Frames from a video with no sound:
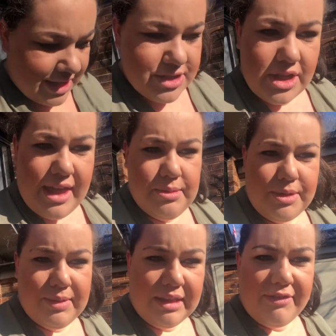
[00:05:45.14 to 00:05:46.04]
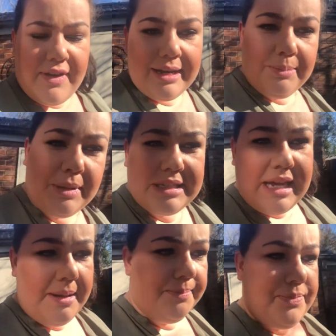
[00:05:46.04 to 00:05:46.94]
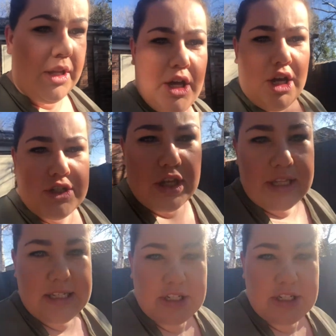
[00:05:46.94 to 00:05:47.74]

so that'll be really fun in winter. So this